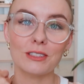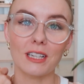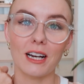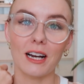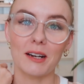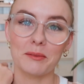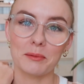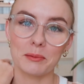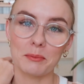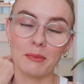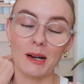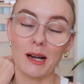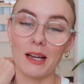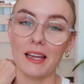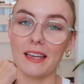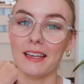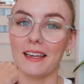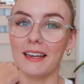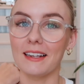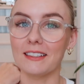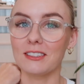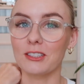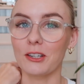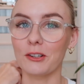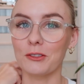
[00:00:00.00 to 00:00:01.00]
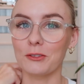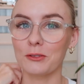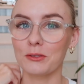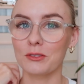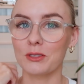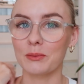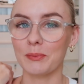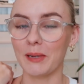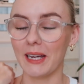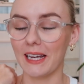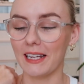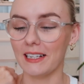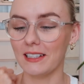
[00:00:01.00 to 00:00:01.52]
up my total
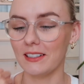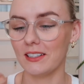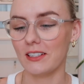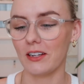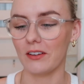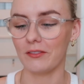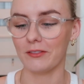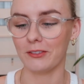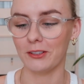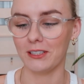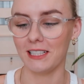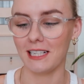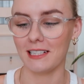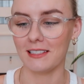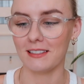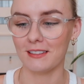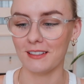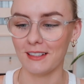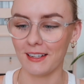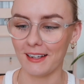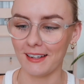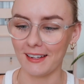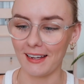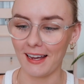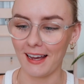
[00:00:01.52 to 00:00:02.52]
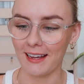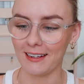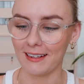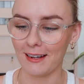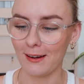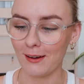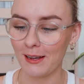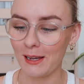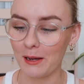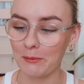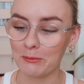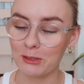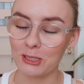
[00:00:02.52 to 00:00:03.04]
spend for yesterday and
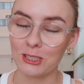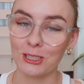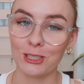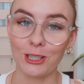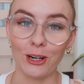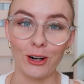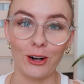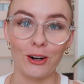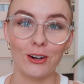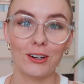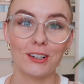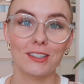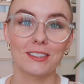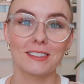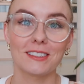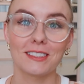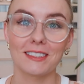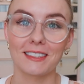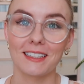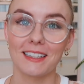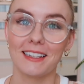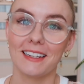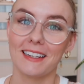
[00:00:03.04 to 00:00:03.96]
I am shocked.